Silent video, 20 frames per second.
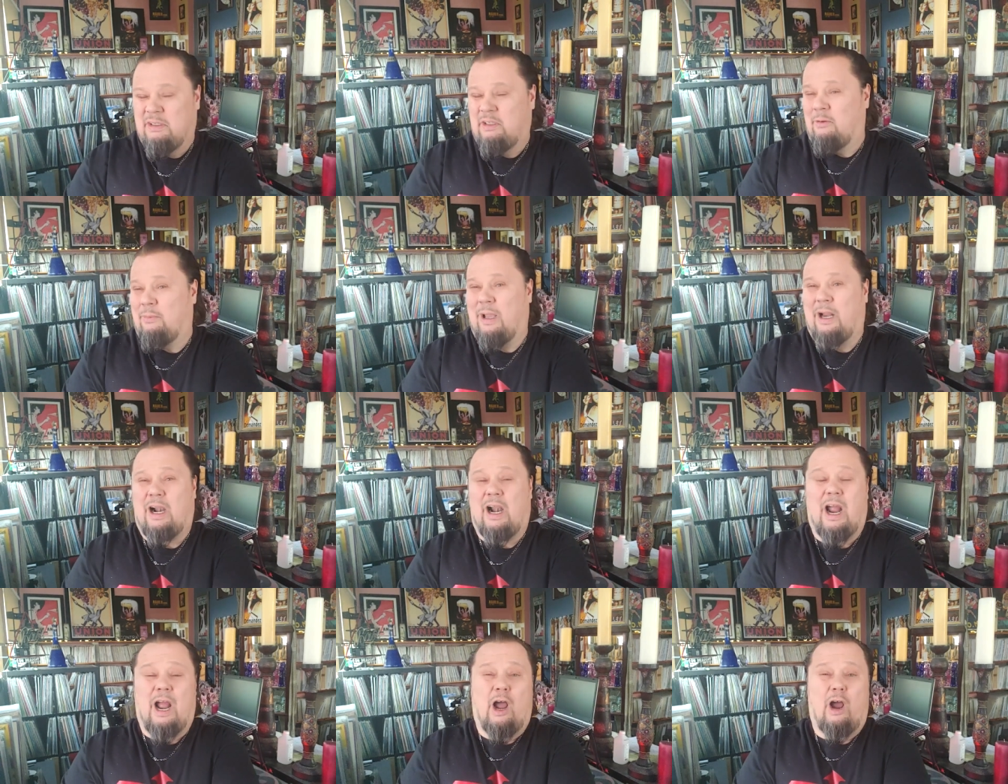no
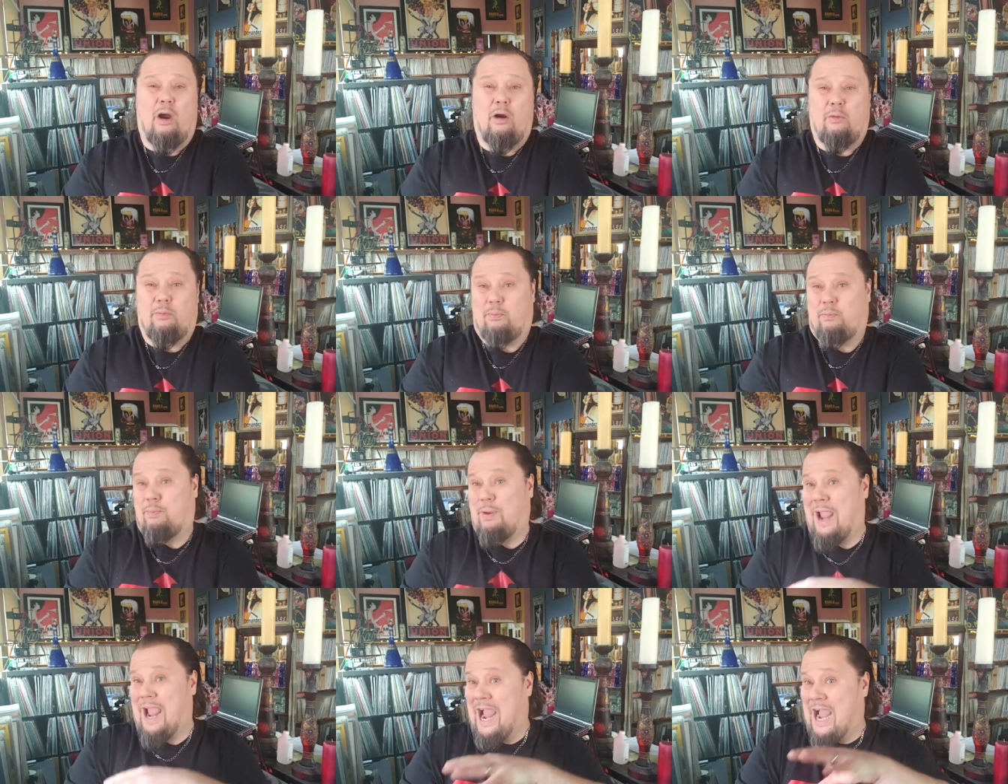matter how
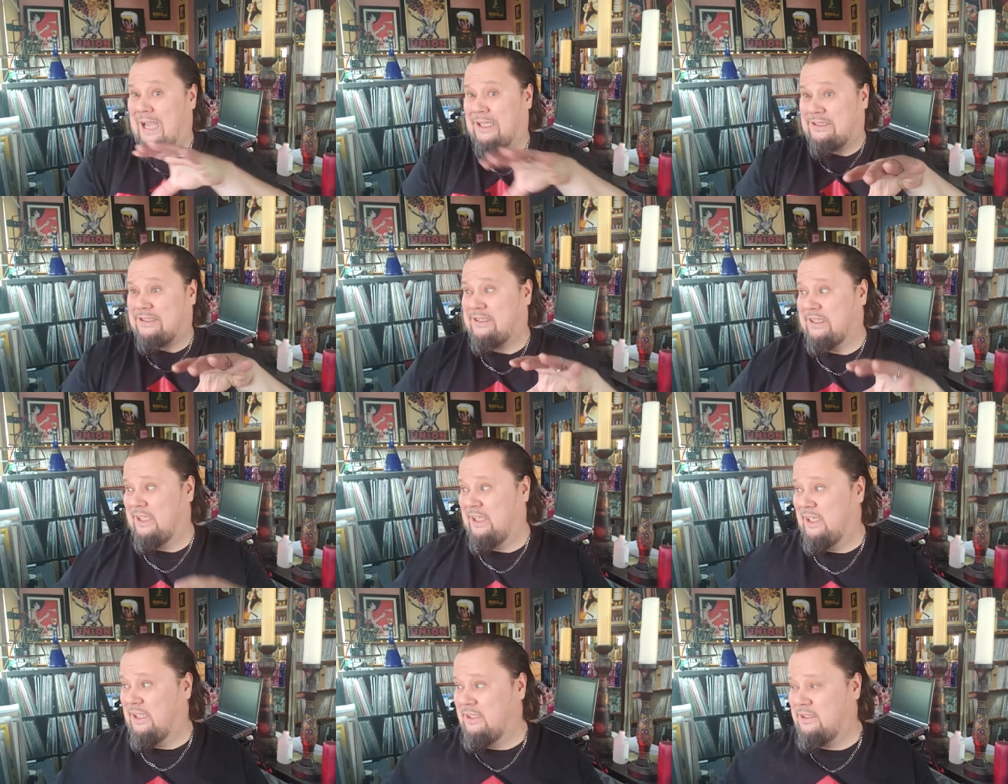past
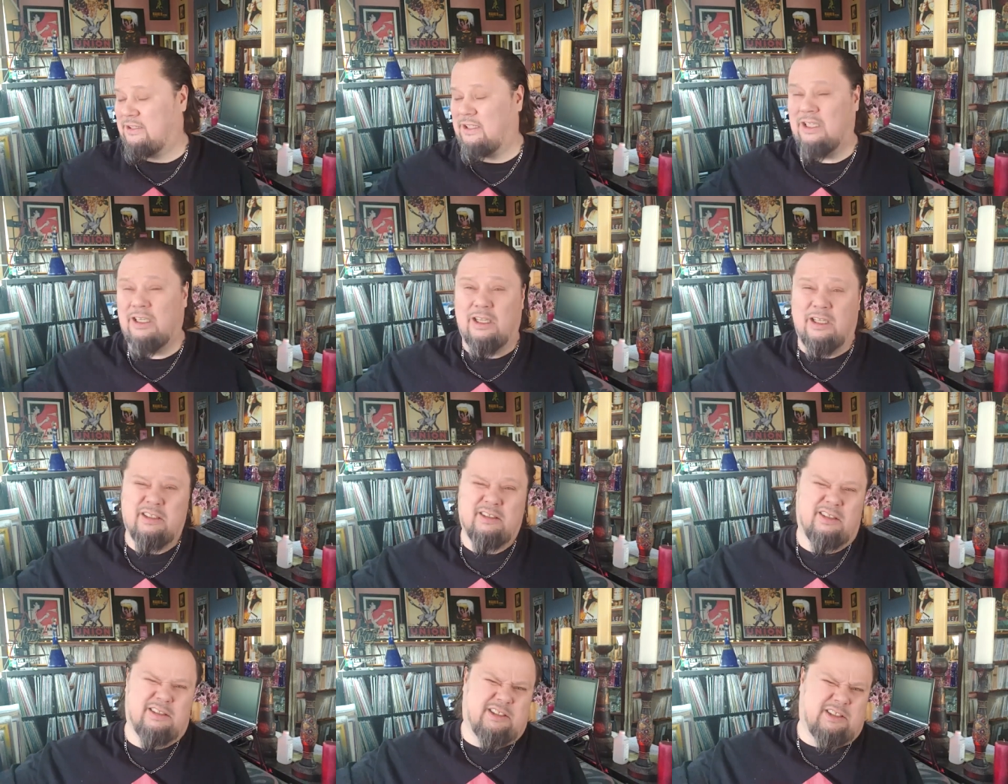it is.
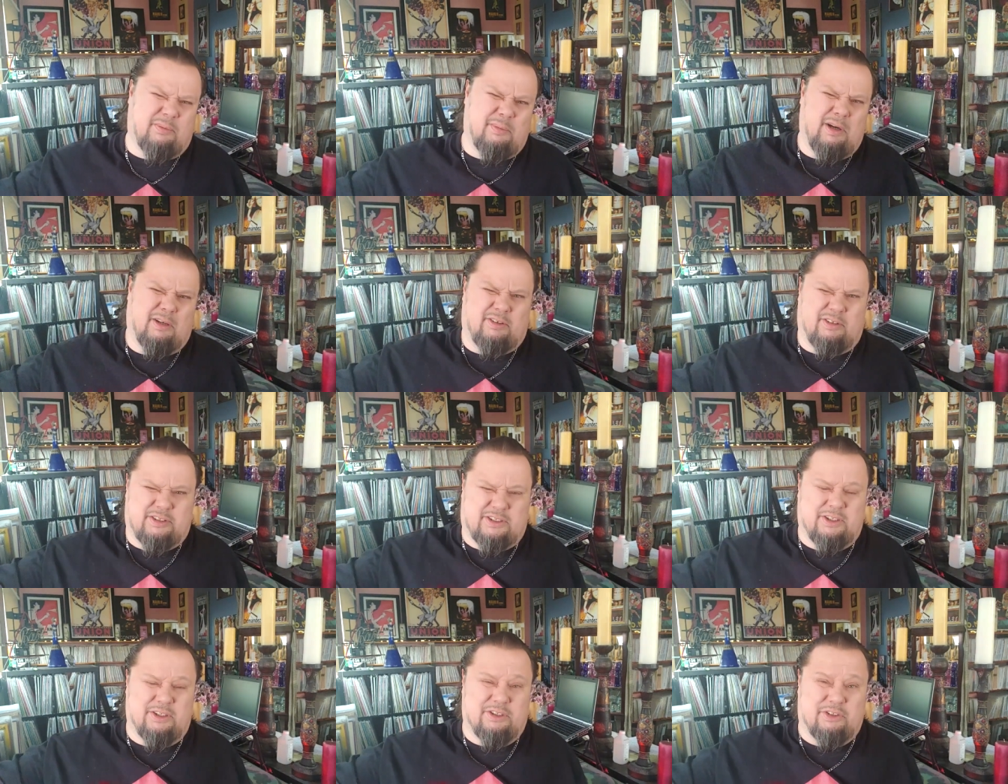There's someone out
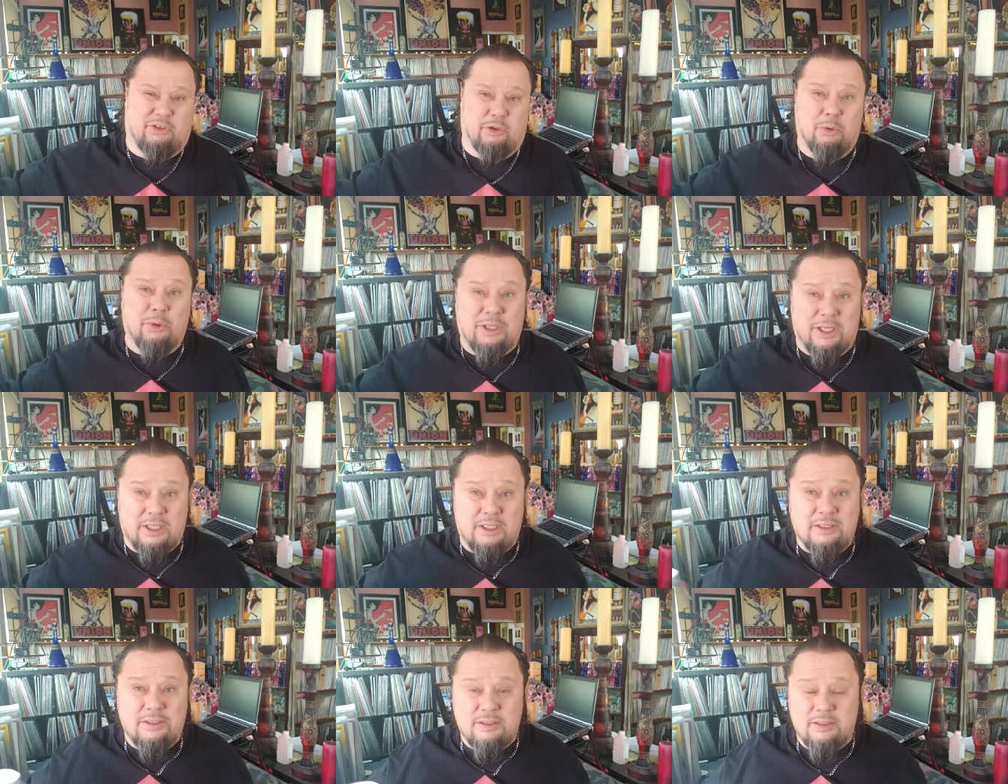there still
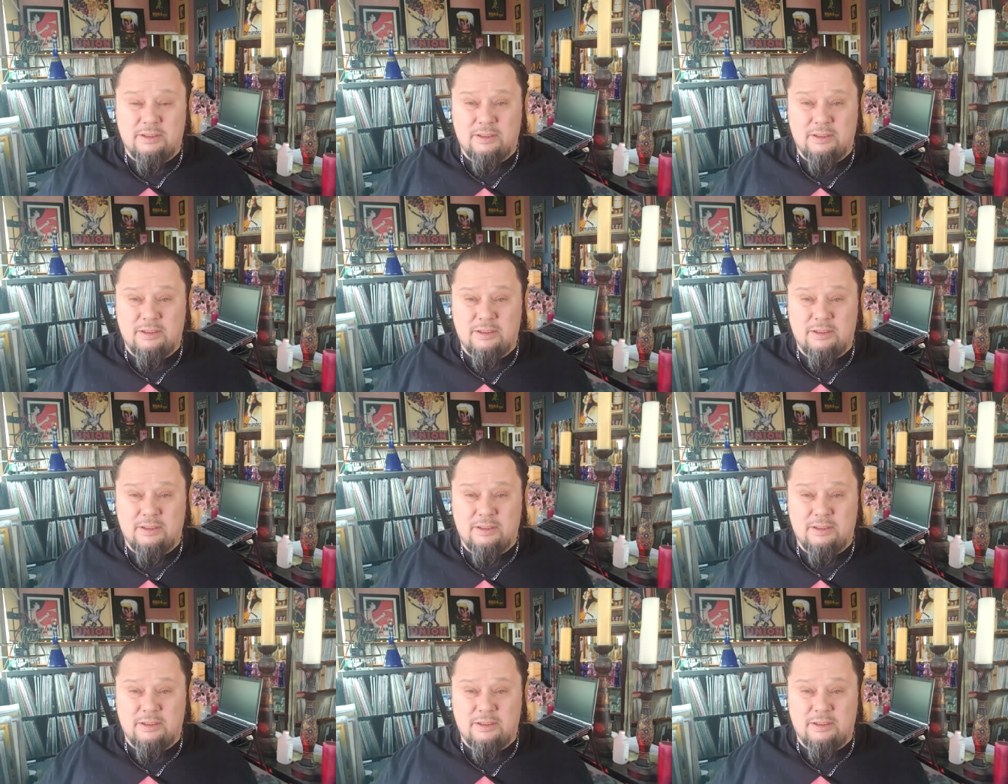doing it.